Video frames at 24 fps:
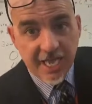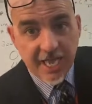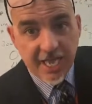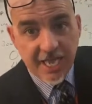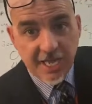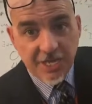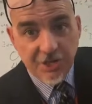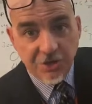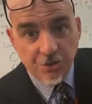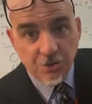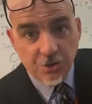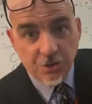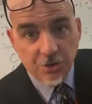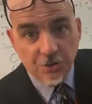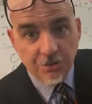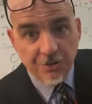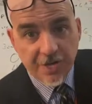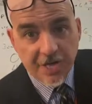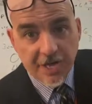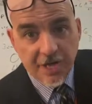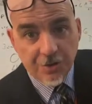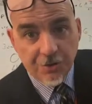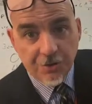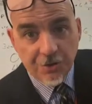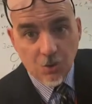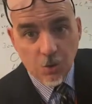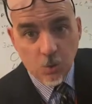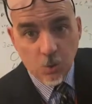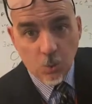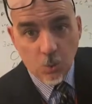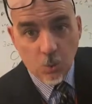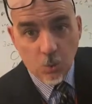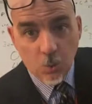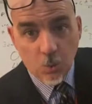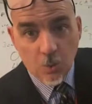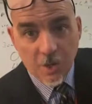and you go down
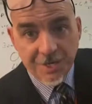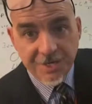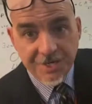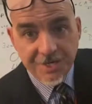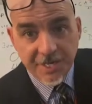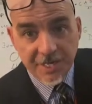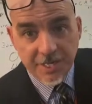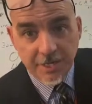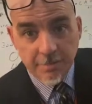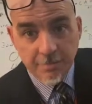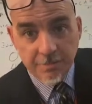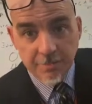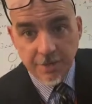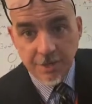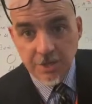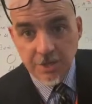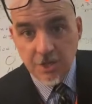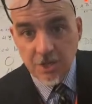one tape.